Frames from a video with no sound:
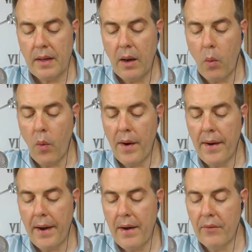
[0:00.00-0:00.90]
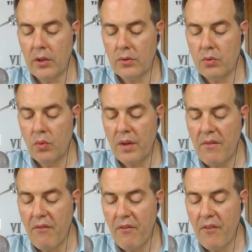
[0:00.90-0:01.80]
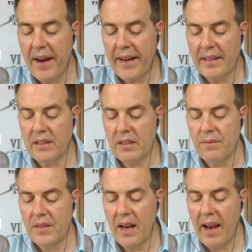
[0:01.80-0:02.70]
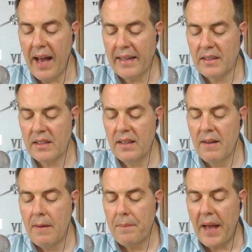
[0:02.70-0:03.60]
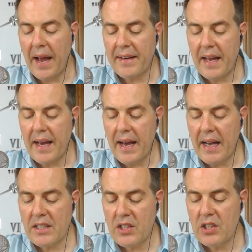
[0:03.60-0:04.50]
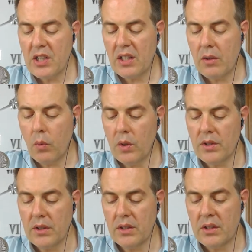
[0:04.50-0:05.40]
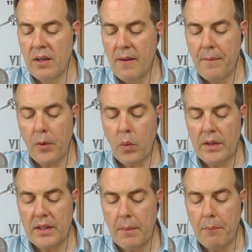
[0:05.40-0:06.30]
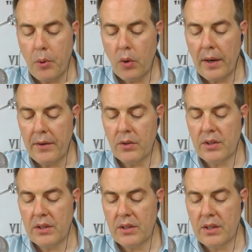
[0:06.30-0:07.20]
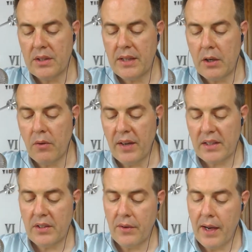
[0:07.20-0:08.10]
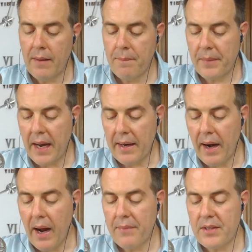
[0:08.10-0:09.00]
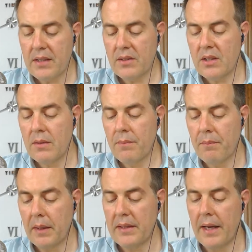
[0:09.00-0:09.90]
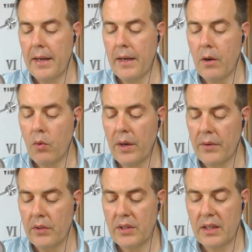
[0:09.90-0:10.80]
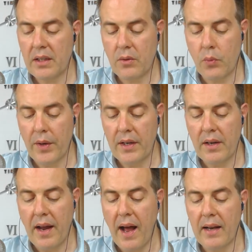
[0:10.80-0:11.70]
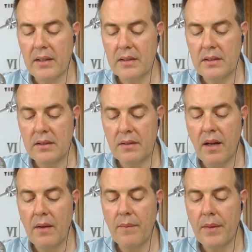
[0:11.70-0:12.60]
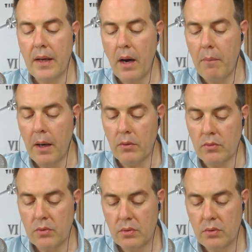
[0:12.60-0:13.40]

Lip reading: were able to invade the land and acidic waters, where the prokaryotic cyanobacteria are absent, but the eukaryotic green algae abound.